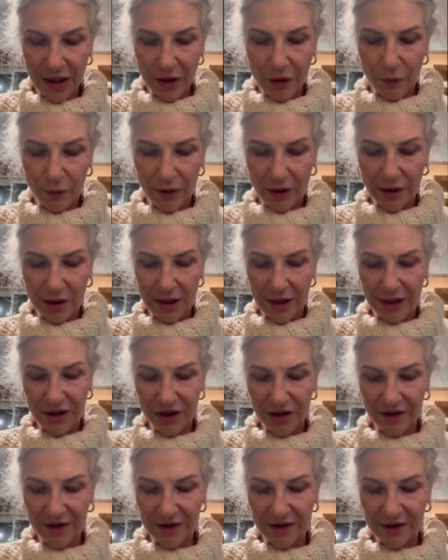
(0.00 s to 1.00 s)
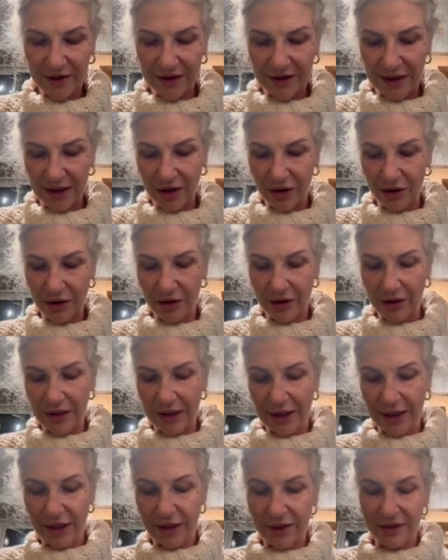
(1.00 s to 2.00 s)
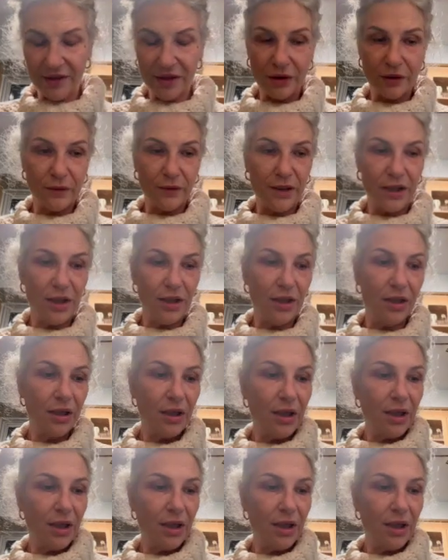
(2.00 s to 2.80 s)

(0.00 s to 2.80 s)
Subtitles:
where I just stare at a screen